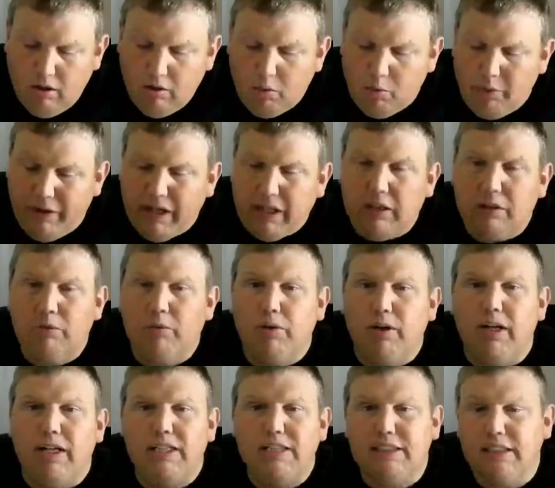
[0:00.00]
Week
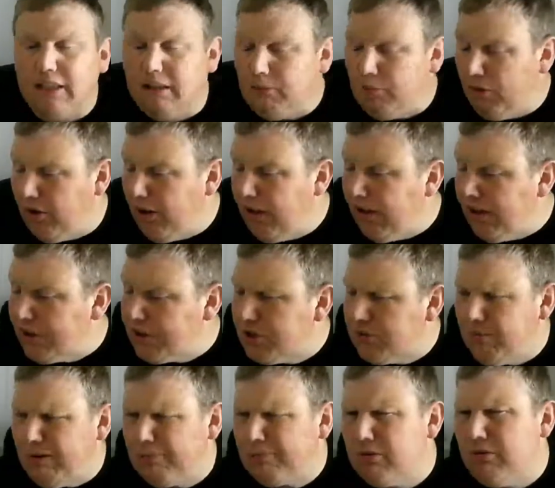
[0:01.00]
3 NCAA. That
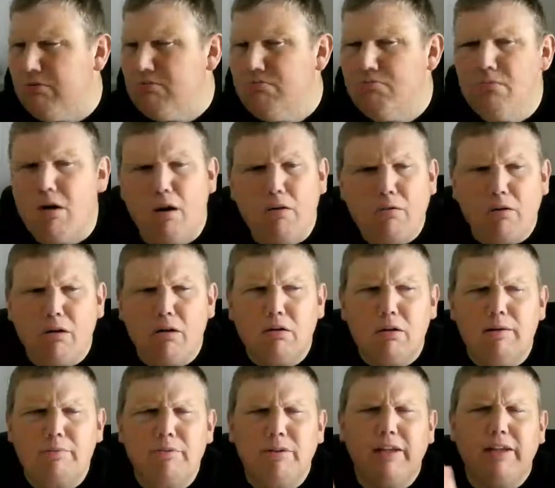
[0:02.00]
should be up tomorrow,
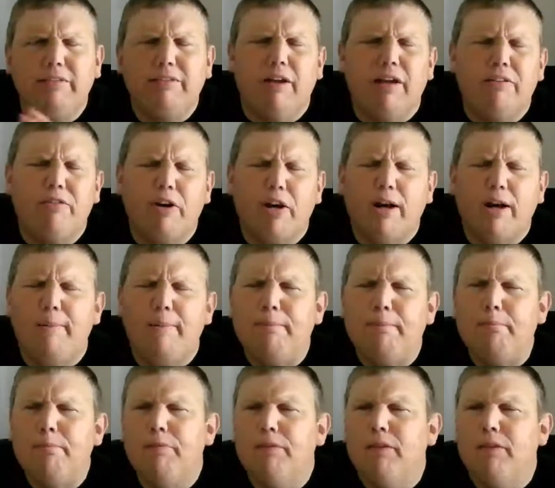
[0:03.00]
I believe. I'll have it up.